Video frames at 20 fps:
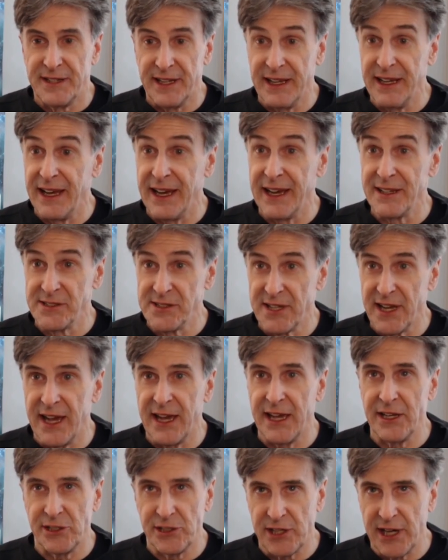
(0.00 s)

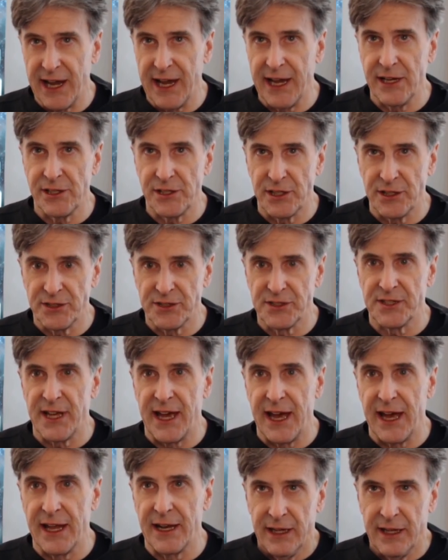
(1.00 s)
DSA changes that.